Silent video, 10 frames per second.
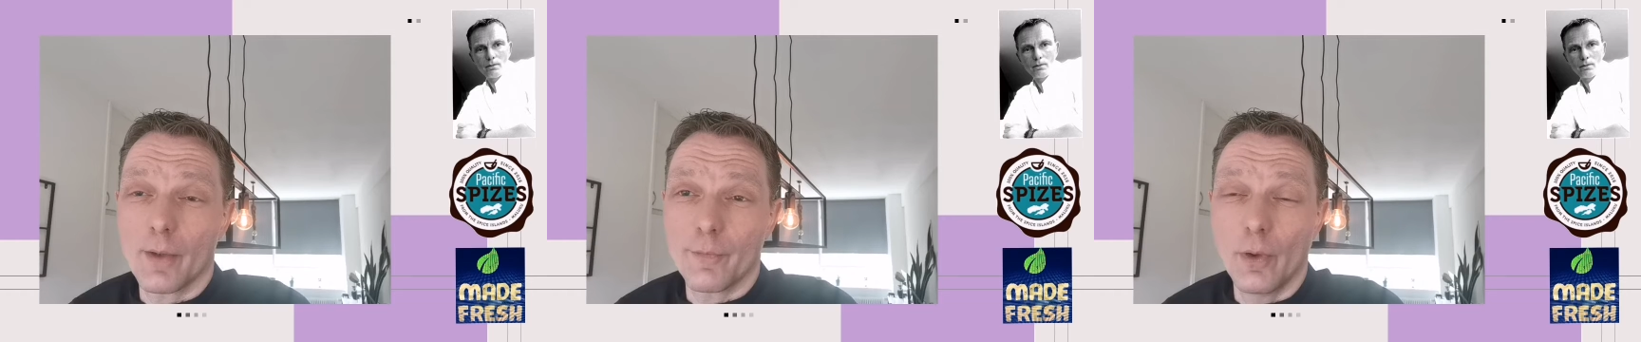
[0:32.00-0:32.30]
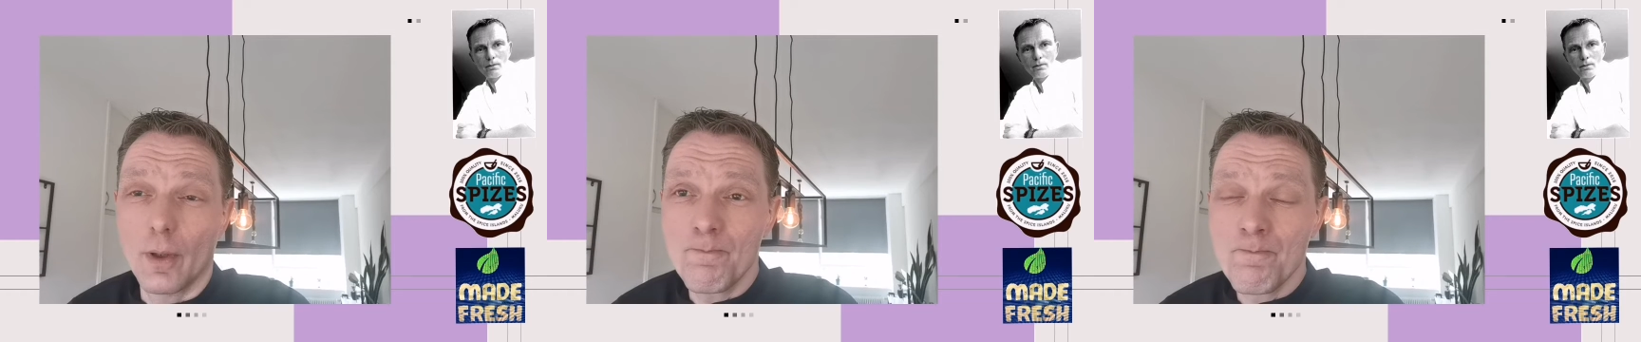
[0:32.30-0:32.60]
Speaker 1: uh, um,
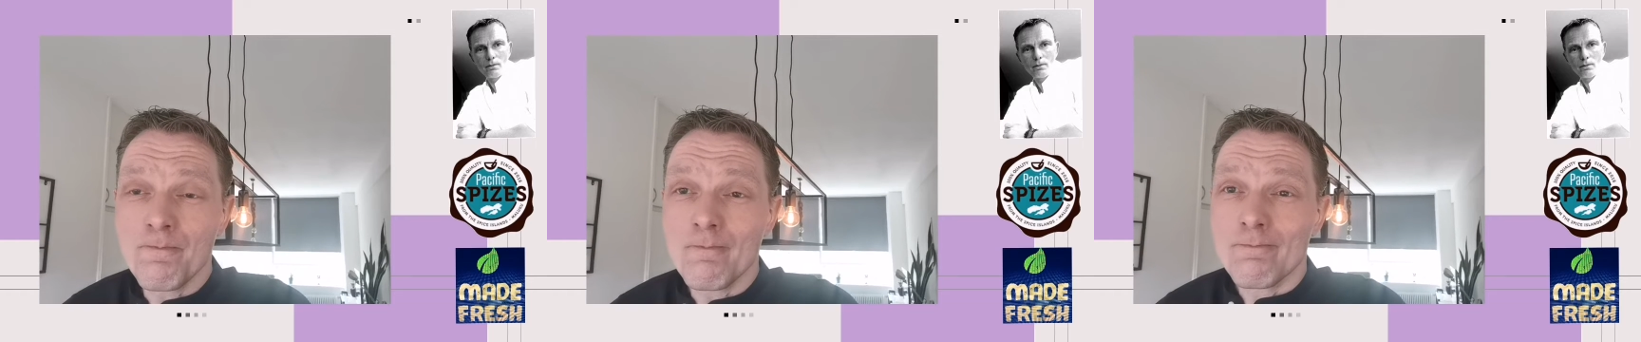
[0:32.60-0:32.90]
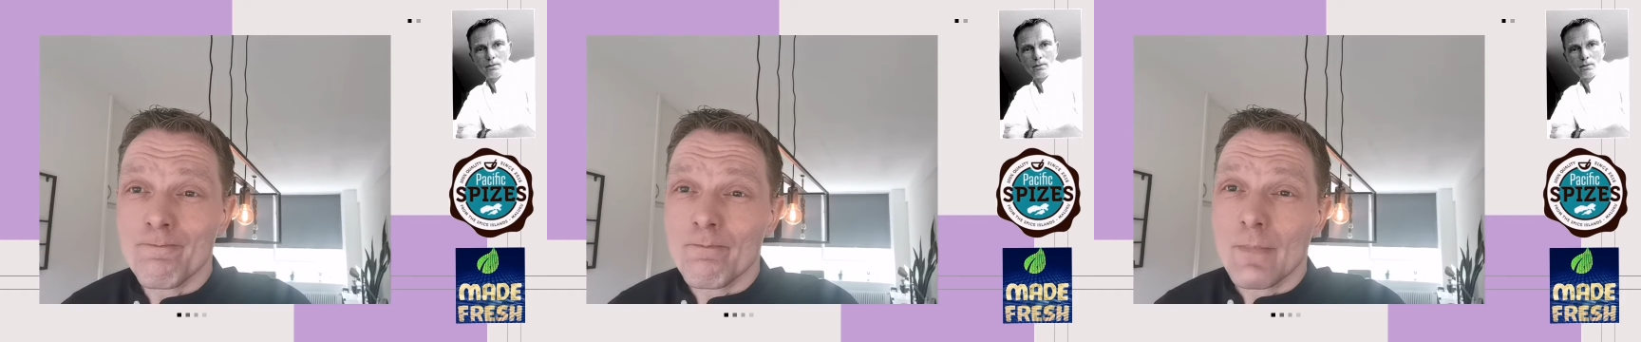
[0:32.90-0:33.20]
Roquefort.
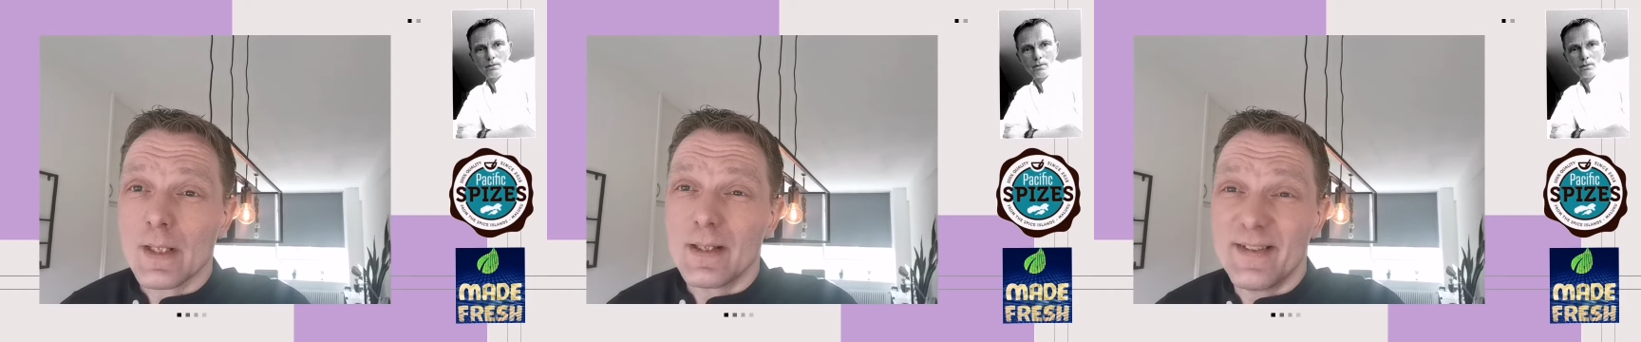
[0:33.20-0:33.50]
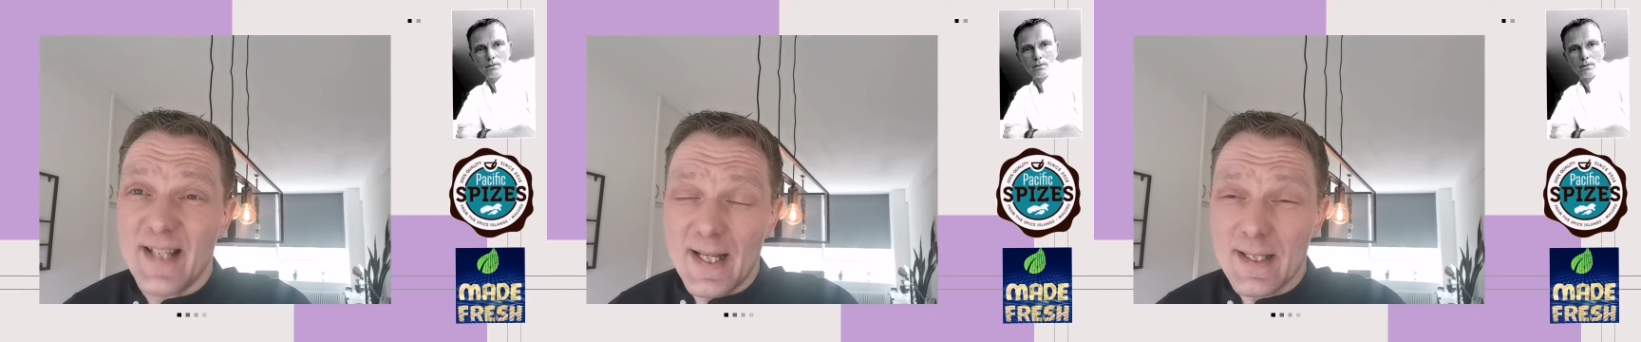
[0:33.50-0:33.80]

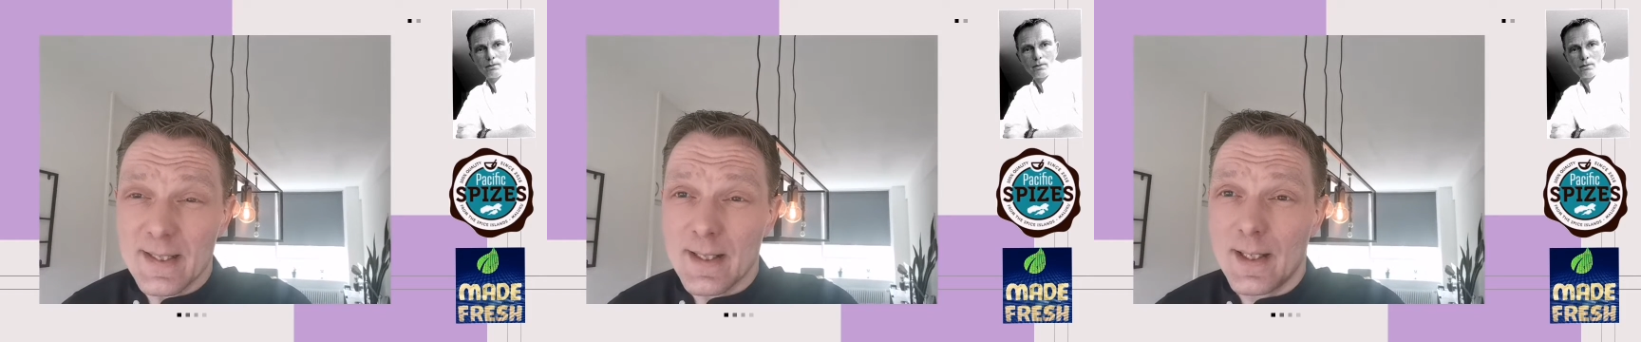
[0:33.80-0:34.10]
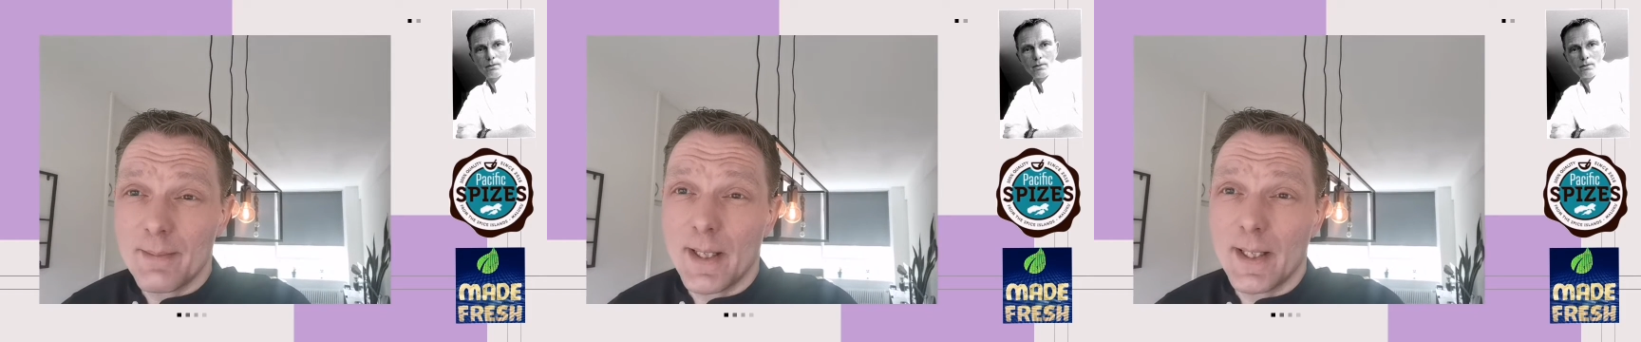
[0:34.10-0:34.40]
Then
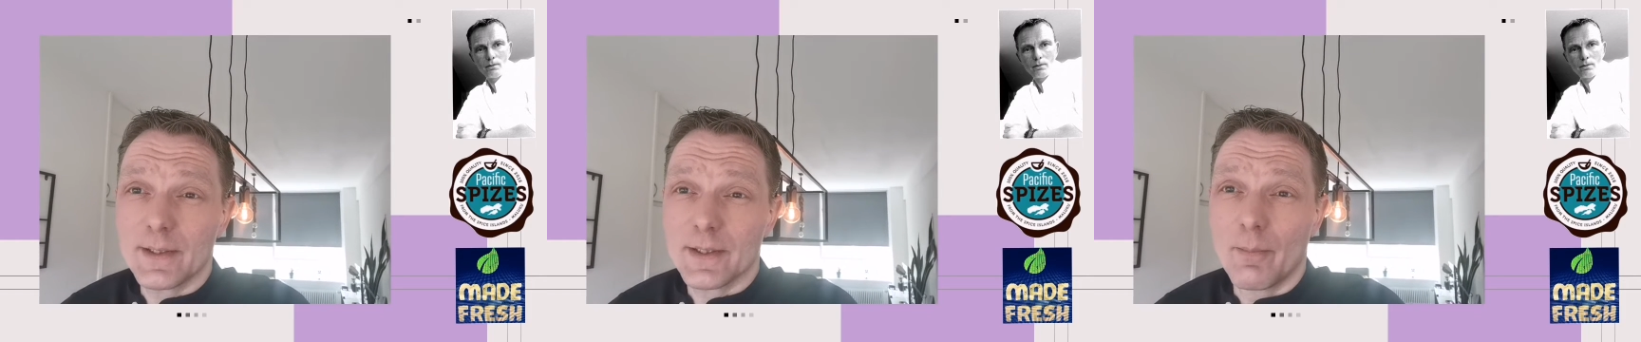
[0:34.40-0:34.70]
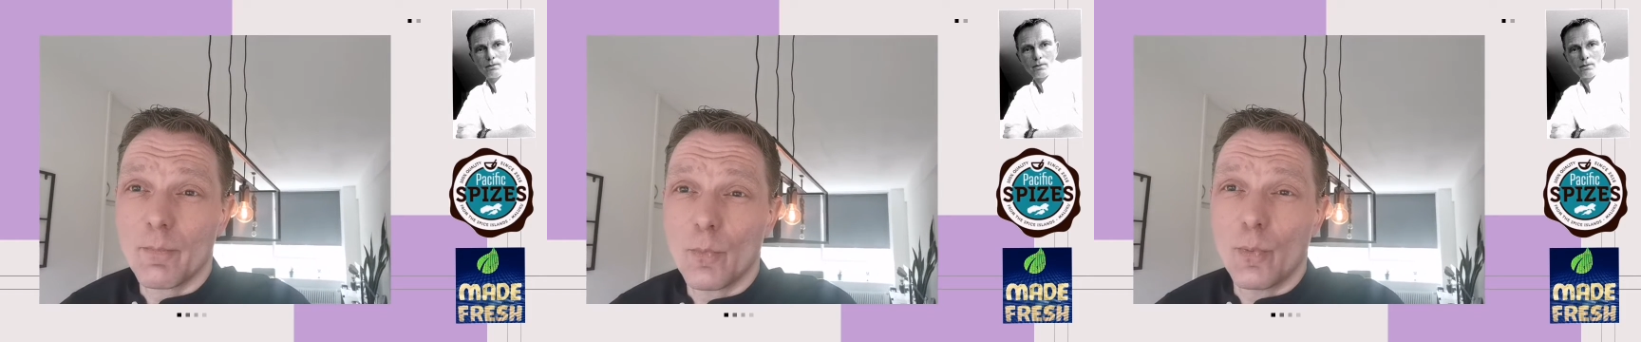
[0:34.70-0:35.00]
I make
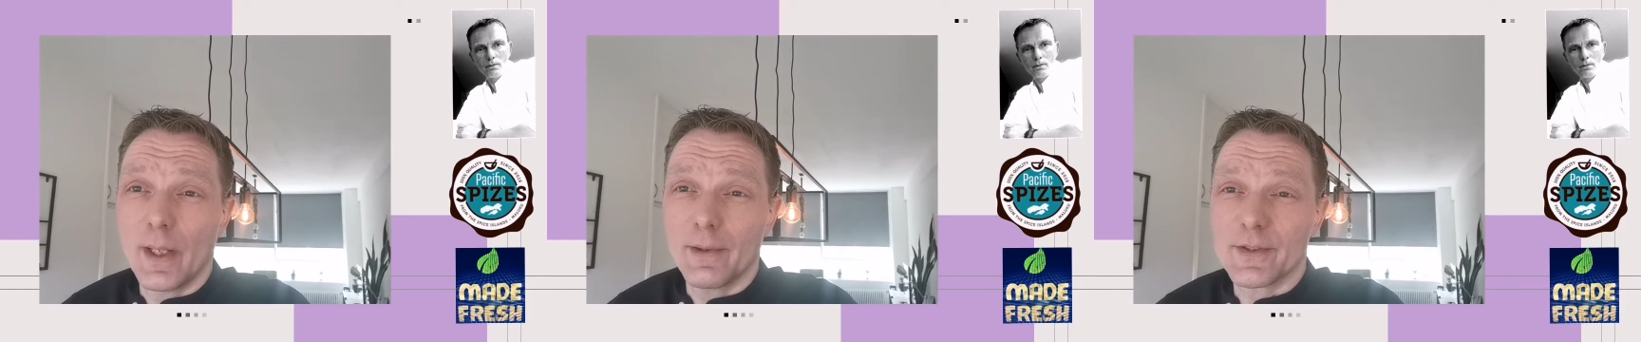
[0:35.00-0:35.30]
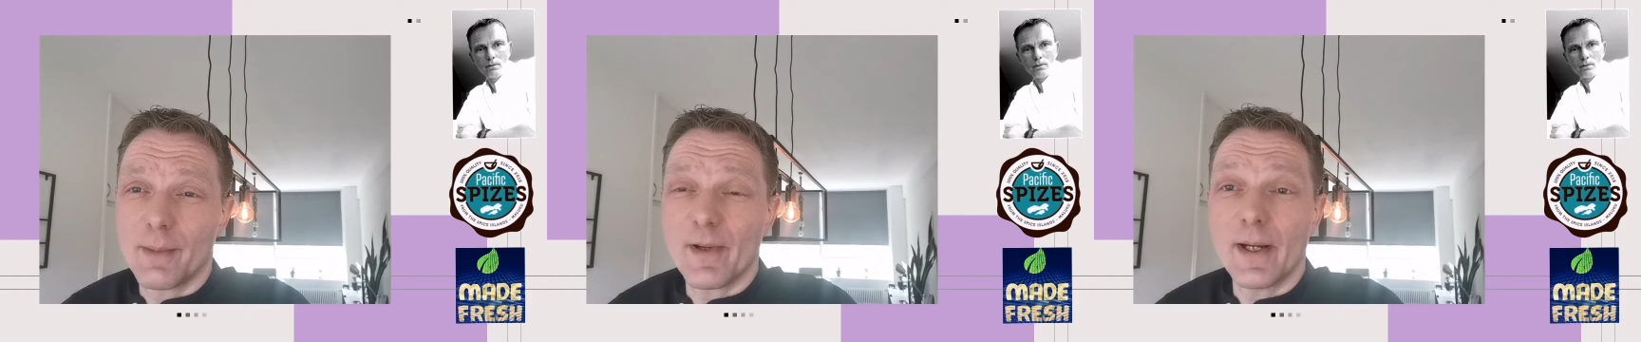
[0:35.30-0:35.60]
some
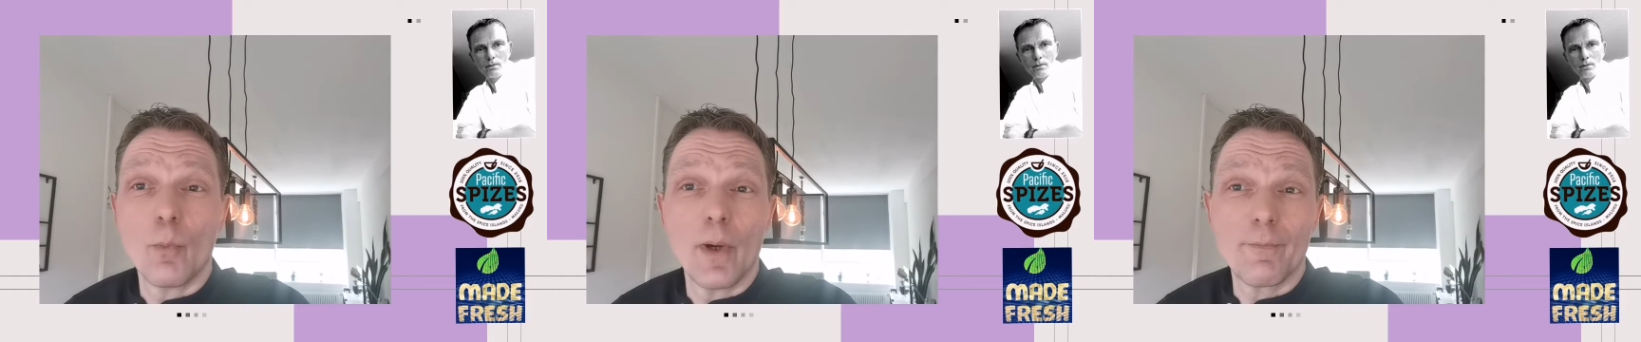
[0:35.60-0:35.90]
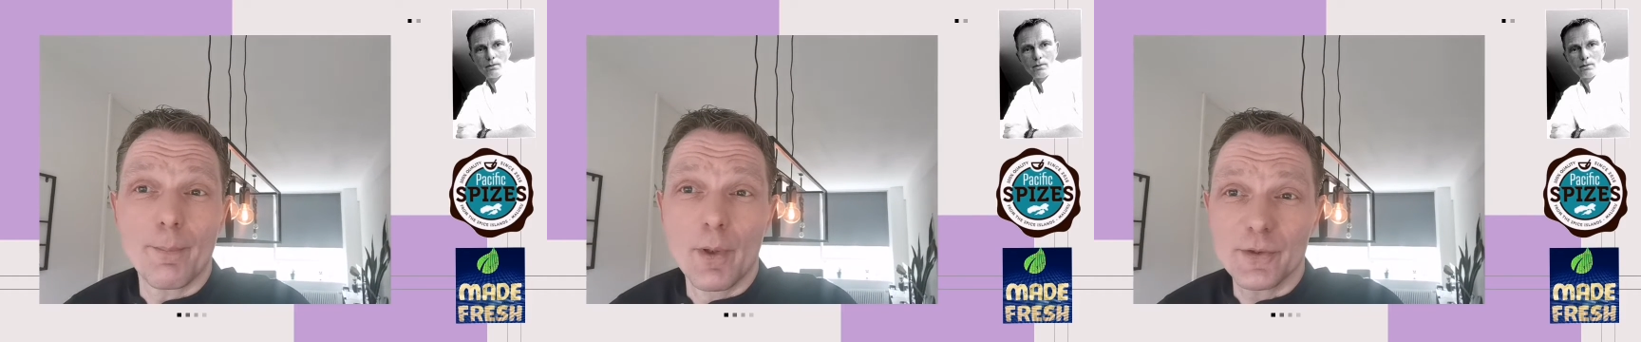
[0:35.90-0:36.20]
something
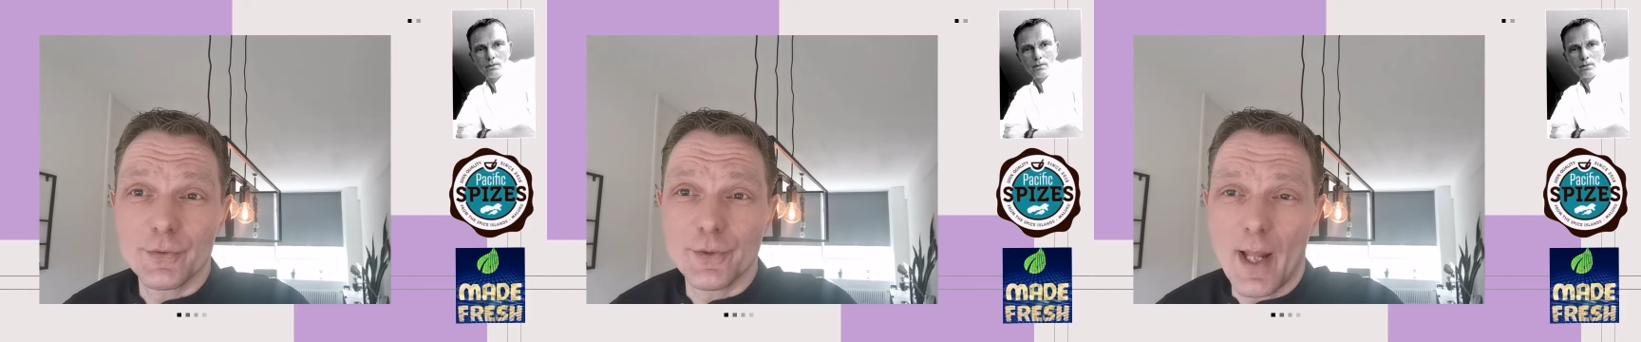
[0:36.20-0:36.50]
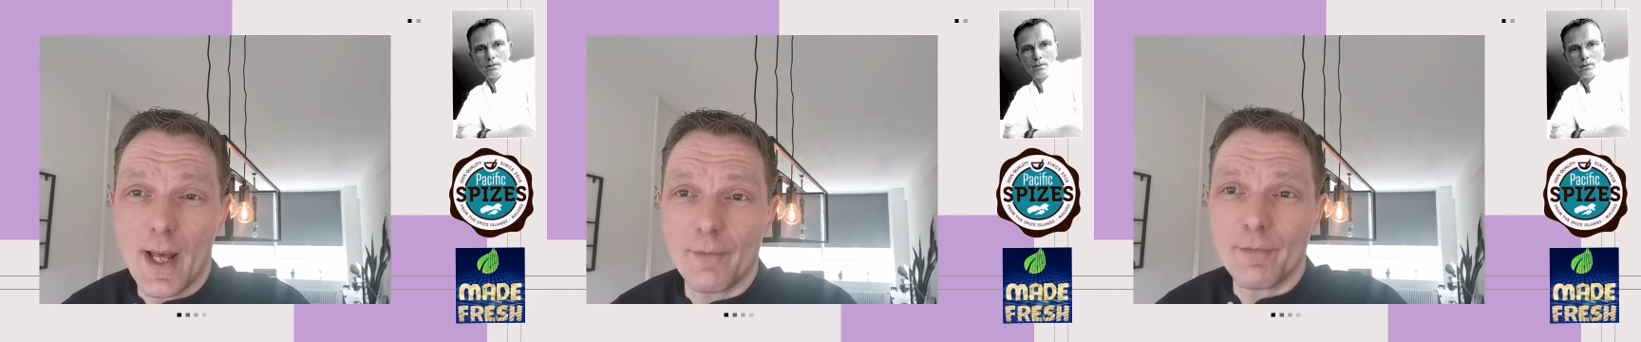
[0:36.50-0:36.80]
with Brussels
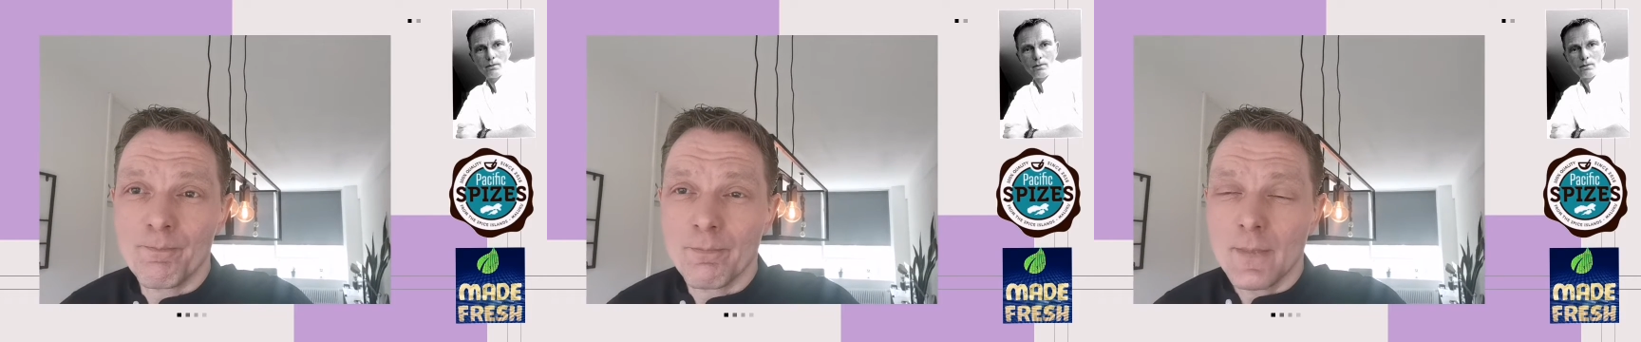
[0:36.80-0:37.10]
love.